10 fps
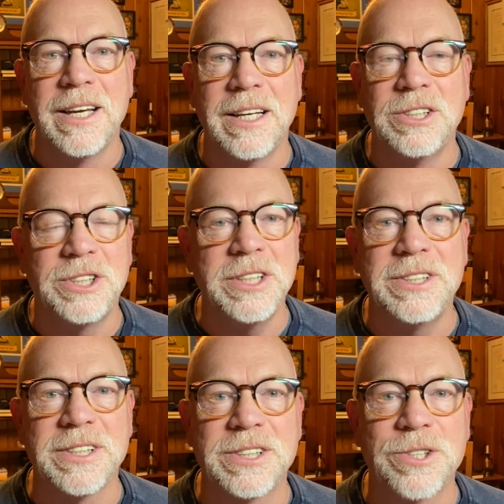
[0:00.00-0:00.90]

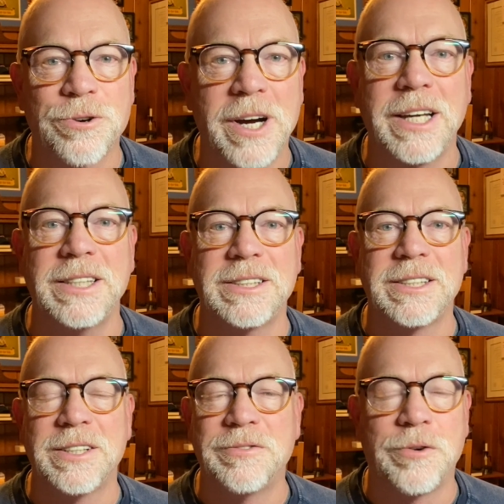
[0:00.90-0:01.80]
Jesus
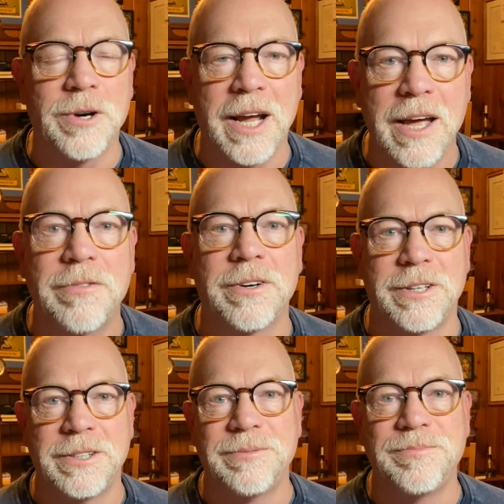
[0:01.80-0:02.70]
Christ
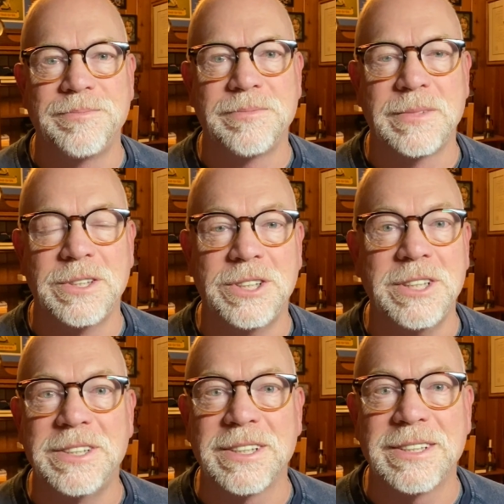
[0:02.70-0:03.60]
forever.
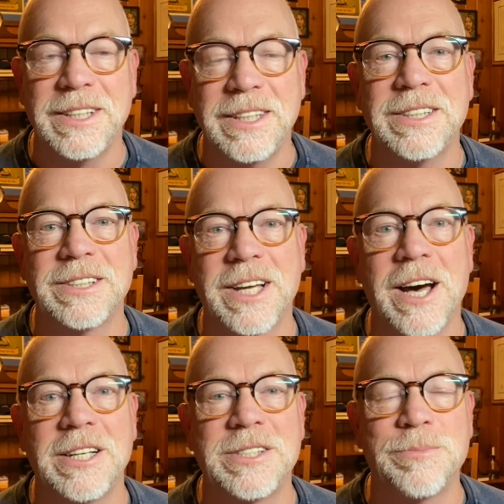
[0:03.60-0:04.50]
Jesus is
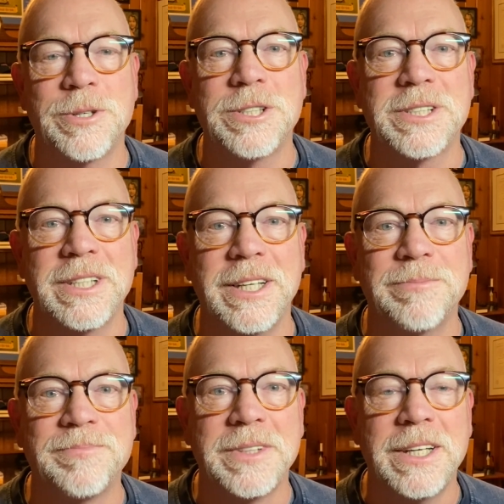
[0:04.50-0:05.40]
God's mercy.
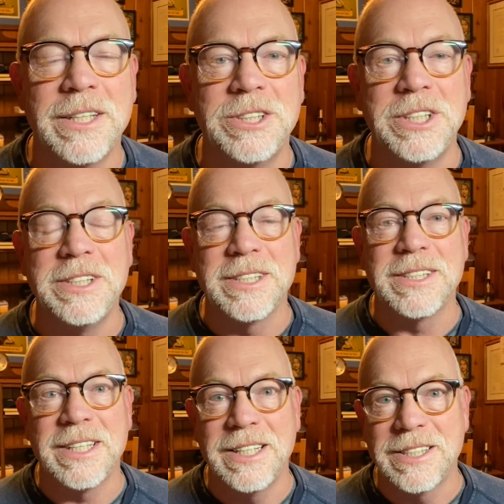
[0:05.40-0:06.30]

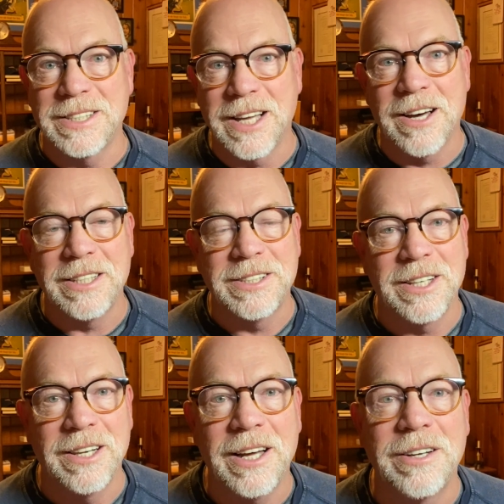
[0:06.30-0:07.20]
Jesus is God's
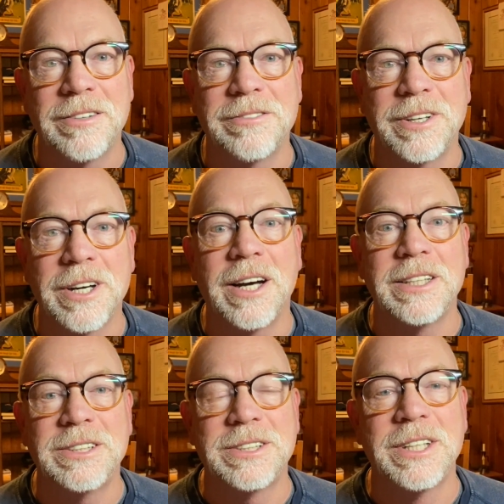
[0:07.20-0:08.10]
love,
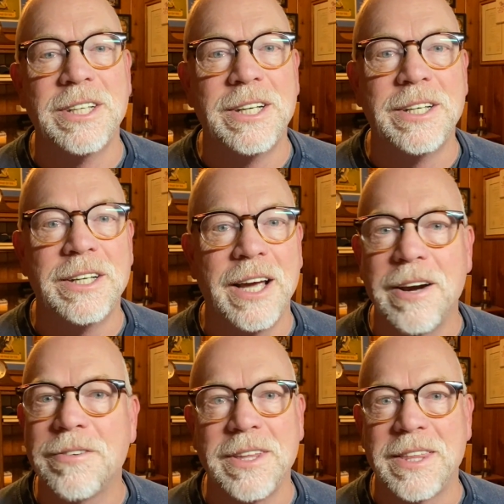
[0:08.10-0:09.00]
God's
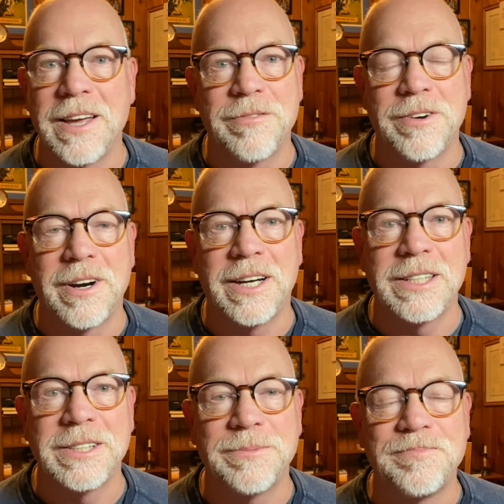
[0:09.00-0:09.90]
everything for
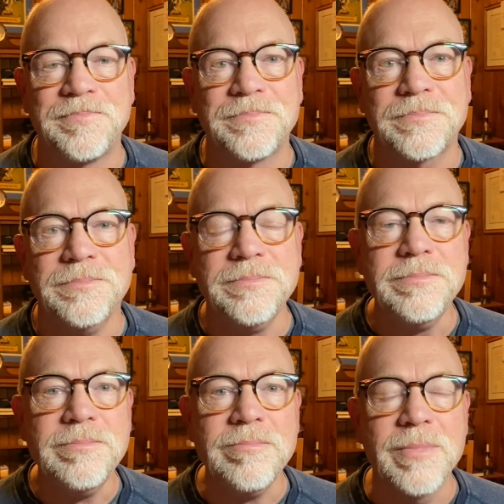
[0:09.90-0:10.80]
us.
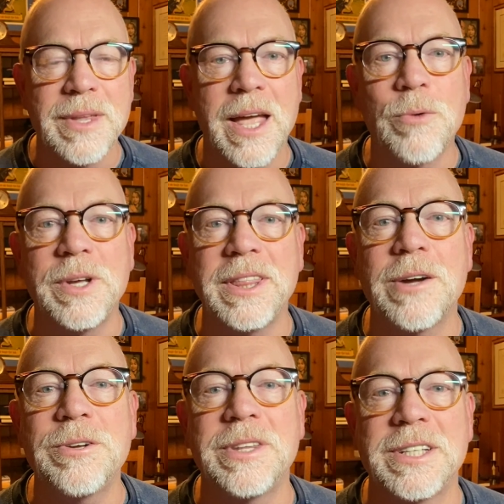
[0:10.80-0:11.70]
And we
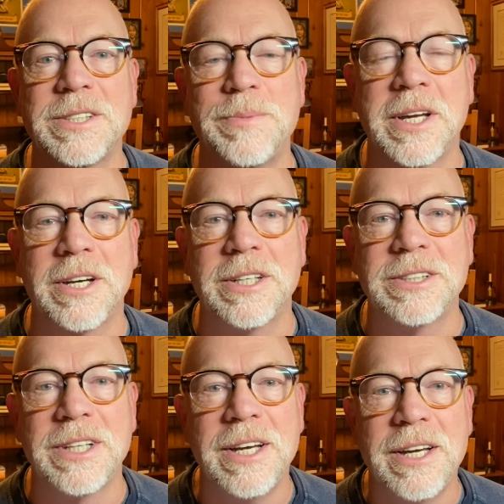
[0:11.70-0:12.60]
know this
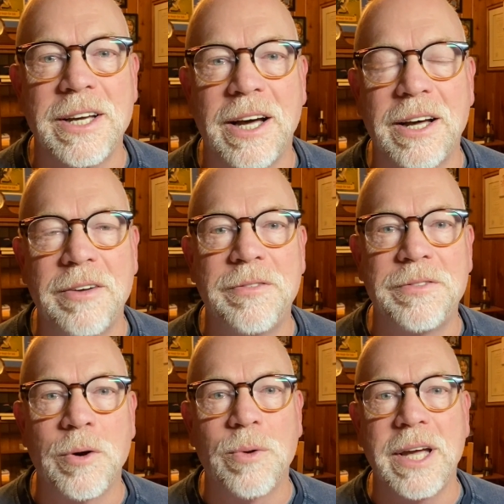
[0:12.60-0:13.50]
because of
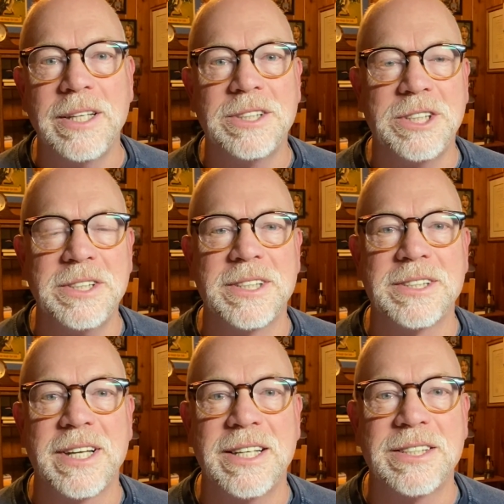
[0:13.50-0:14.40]
the way Jesus
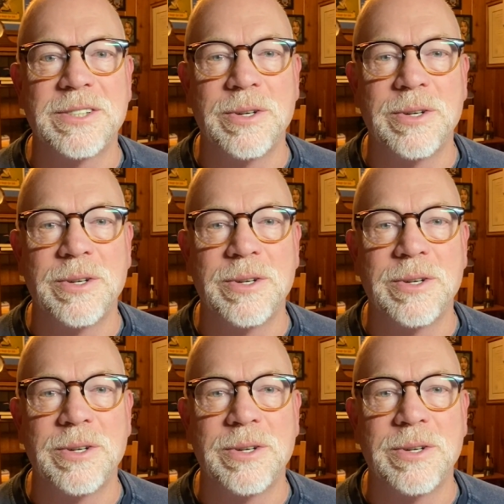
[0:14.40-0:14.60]
has